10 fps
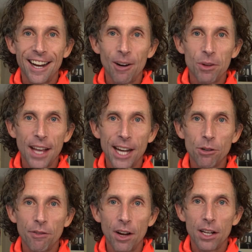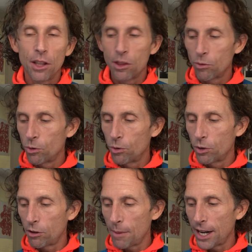with the annual fund through
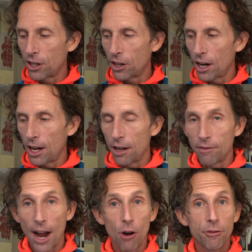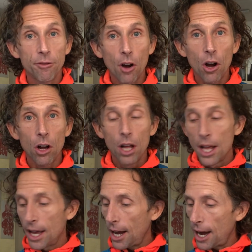the remainder of our fall.
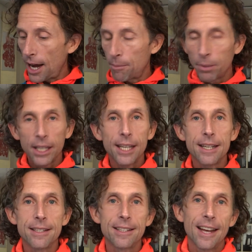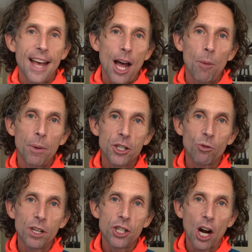Please help us
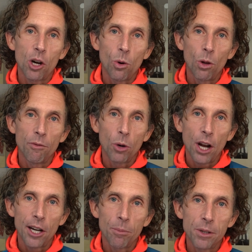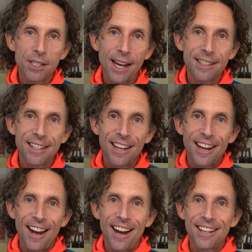reach our goal of 100%.
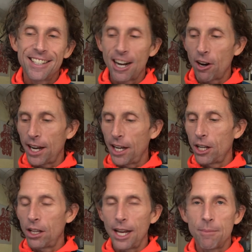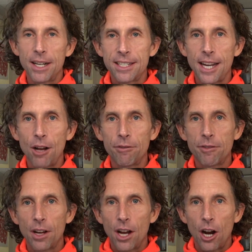Sarah Hill and myself
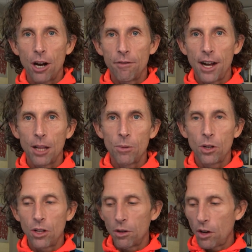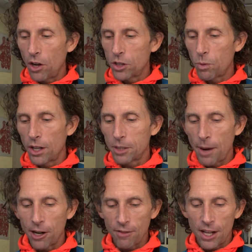are available, as well as
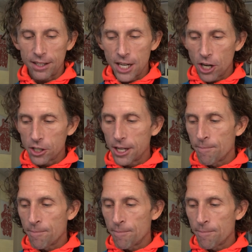parent volunteers.